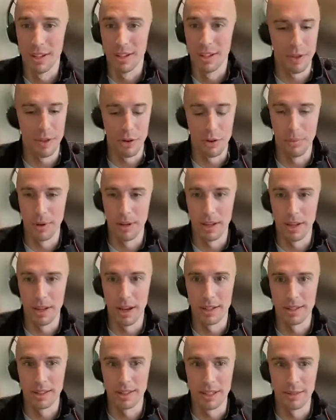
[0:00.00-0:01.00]
the
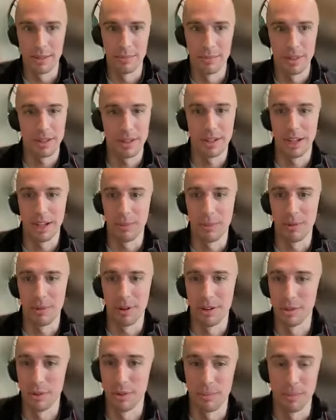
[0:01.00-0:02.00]
OpenAI team in
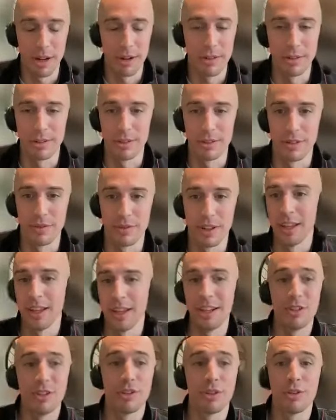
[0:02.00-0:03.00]
collaboration with Microsoft, they
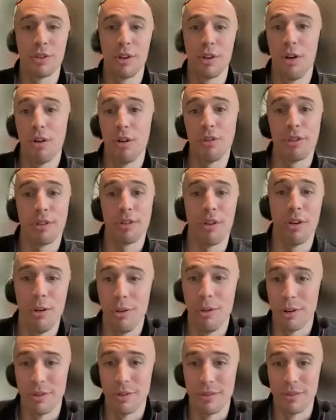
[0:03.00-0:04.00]
just took all the
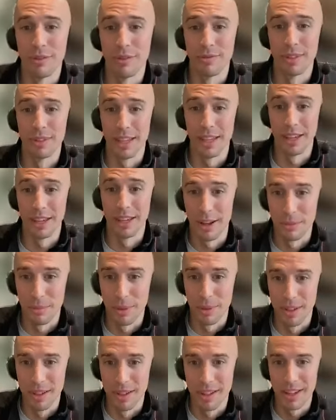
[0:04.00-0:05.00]
code off of GitHub
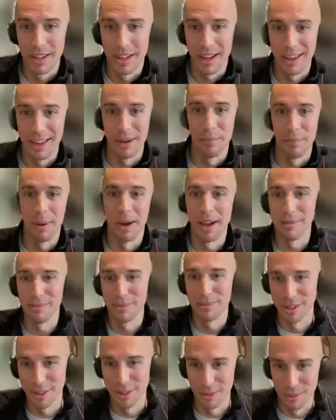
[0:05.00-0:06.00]
and then
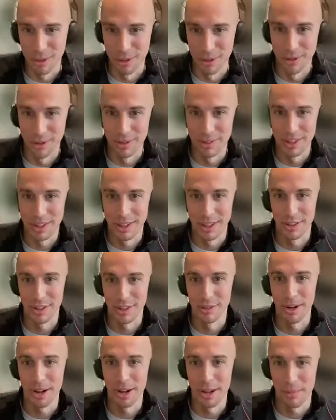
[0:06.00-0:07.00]
piped it through their
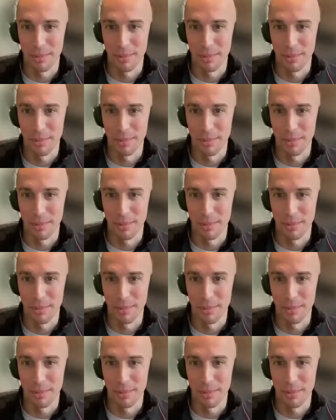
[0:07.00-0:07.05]
training